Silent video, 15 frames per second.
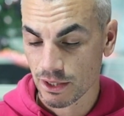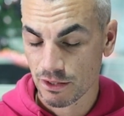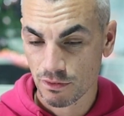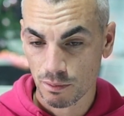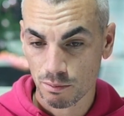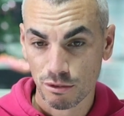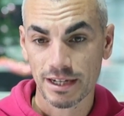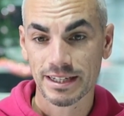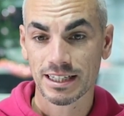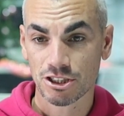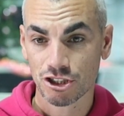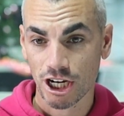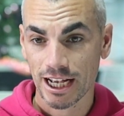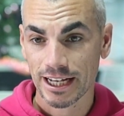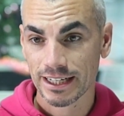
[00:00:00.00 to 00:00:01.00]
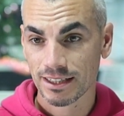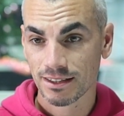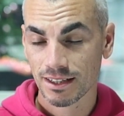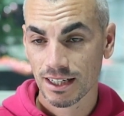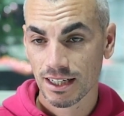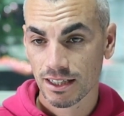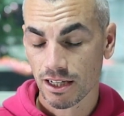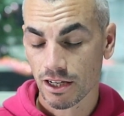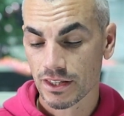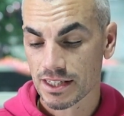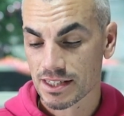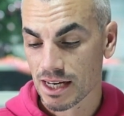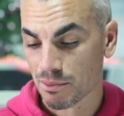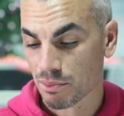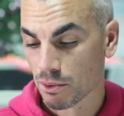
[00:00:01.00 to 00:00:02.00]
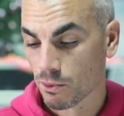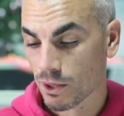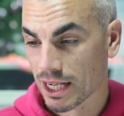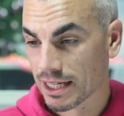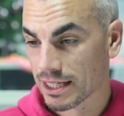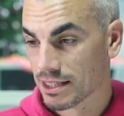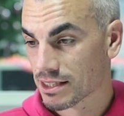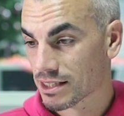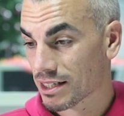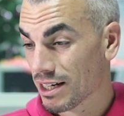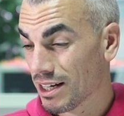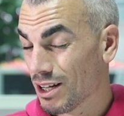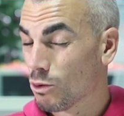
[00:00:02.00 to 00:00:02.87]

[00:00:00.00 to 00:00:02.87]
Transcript: either break a chain, go their separate ways.